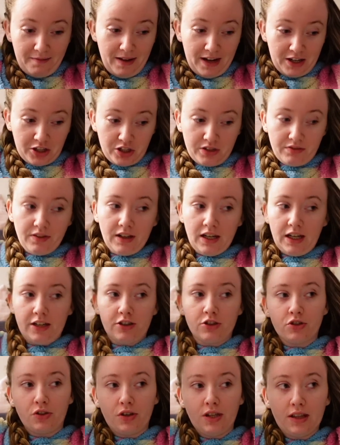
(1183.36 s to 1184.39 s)
actually really
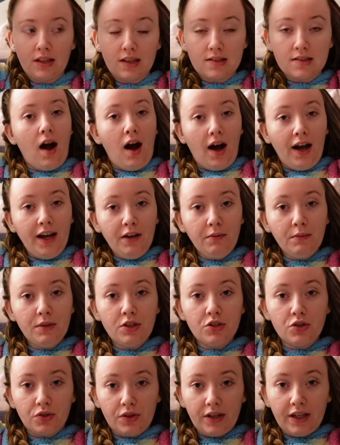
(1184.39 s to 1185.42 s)
enjoying this. I am
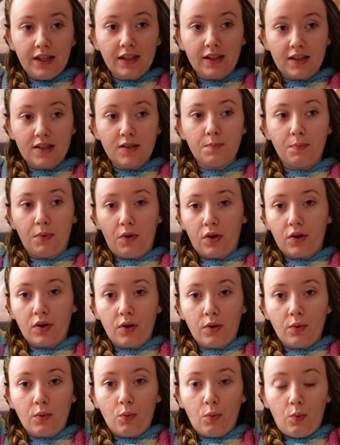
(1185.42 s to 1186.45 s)
enjoying this book
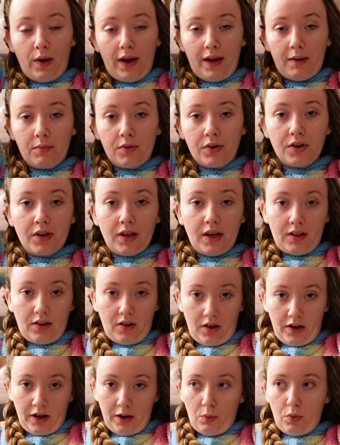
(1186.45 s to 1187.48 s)
way more than I
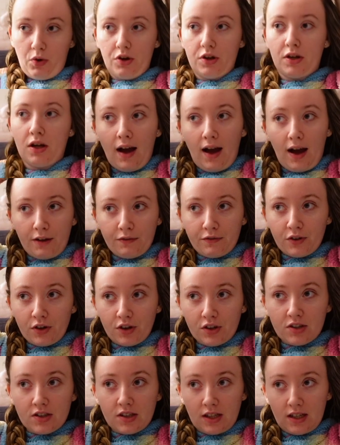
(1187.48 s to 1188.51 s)
thought I would after
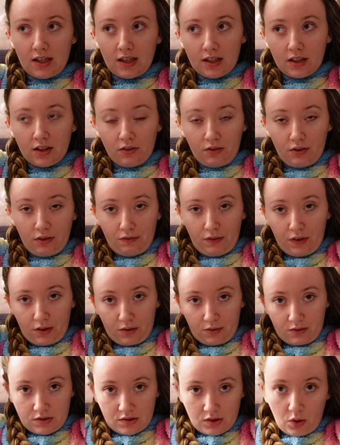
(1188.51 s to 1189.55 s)
seeing the
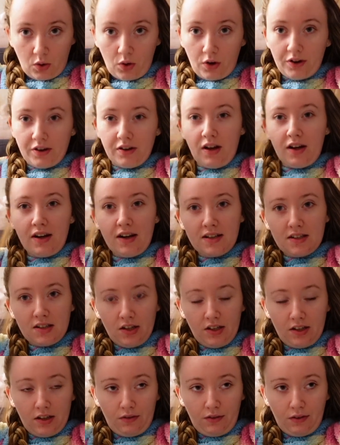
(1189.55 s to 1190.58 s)
reviews. Or not
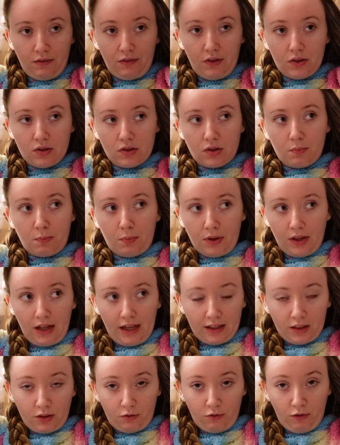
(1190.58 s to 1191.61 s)
necessarily the reviews, but
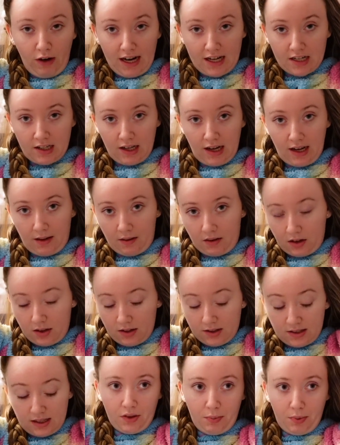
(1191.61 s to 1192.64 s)
like the rating.
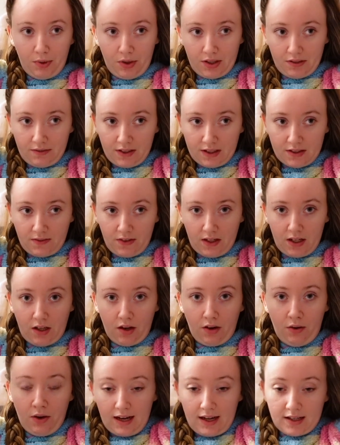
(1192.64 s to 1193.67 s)
Because the point of this
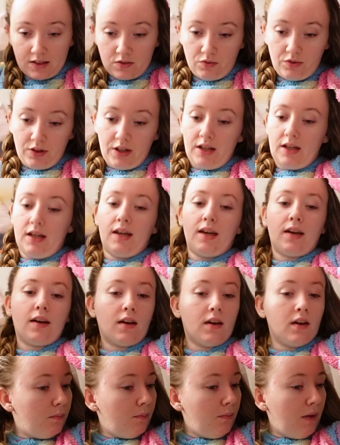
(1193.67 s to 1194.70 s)
video is
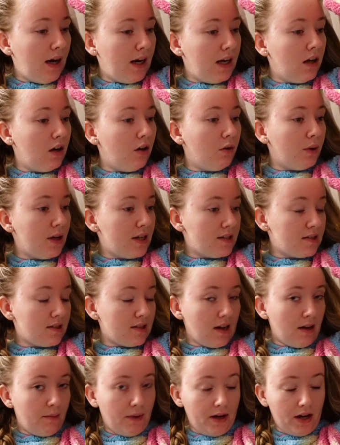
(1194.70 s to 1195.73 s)
reading my lowest
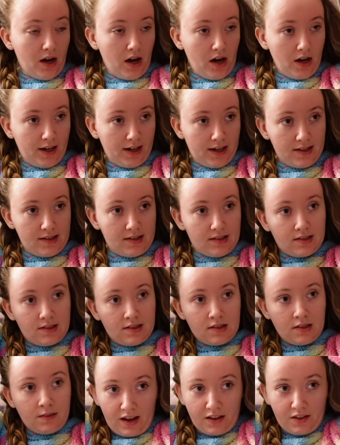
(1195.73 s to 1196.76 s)
and my
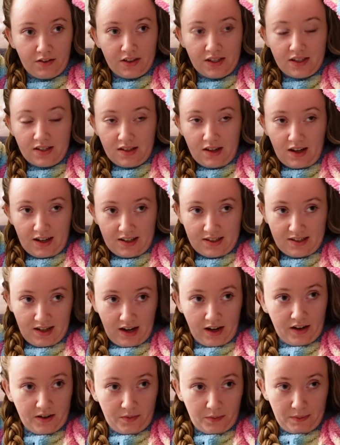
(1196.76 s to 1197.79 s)
highest. And the reason I
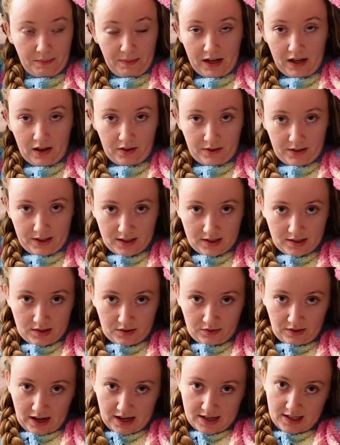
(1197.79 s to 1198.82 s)
started with my
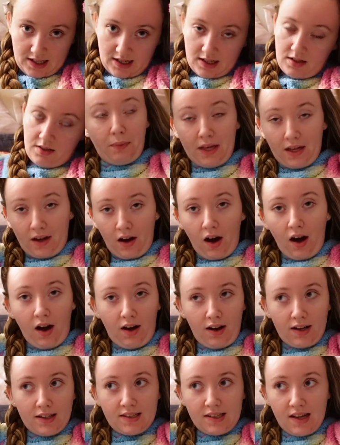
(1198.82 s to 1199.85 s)
lowest rated
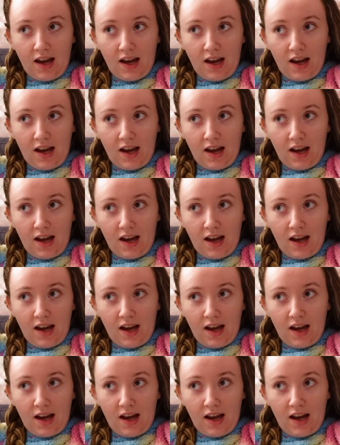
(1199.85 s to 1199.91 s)
because